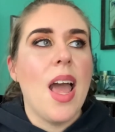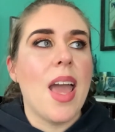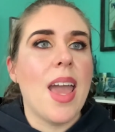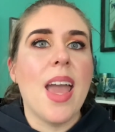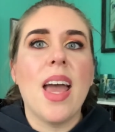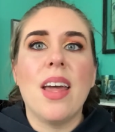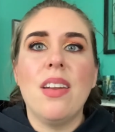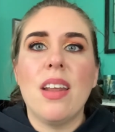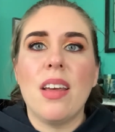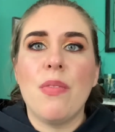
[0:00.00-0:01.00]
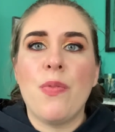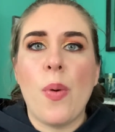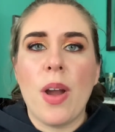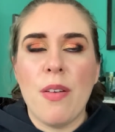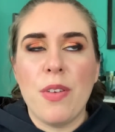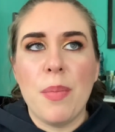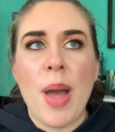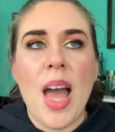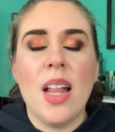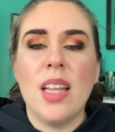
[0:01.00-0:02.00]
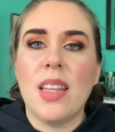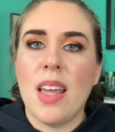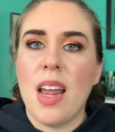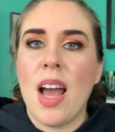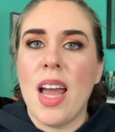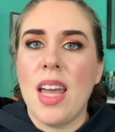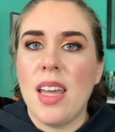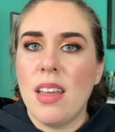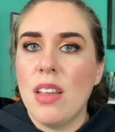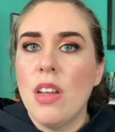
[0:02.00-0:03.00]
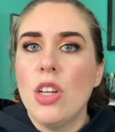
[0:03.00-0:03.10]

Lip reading: And for every palette that I